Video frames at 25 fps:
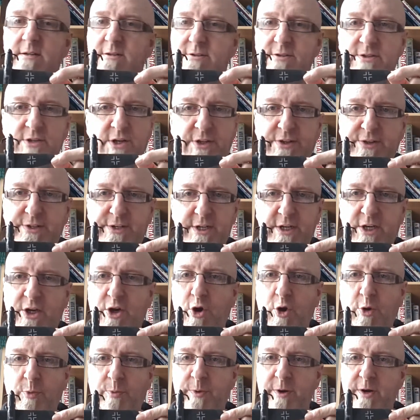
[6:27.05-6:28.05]
Nothing in the
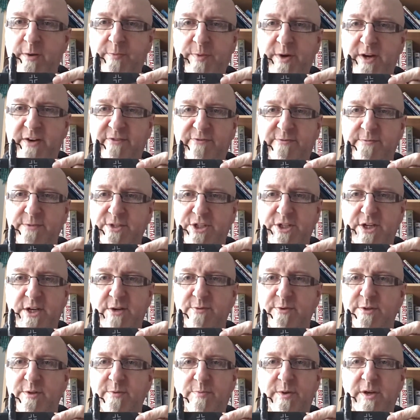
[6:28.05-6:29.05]
cockpit apart from a seat
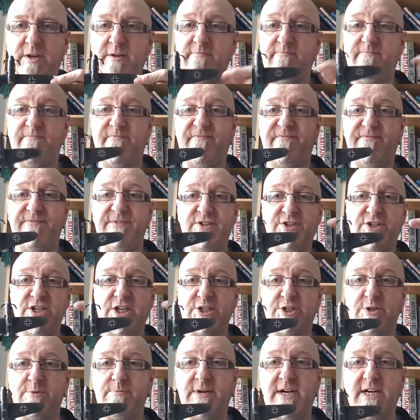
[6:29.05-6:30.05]
with a big
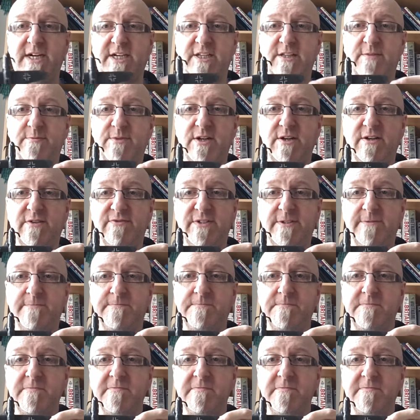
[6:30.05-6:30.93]
injection mark in the middle of it.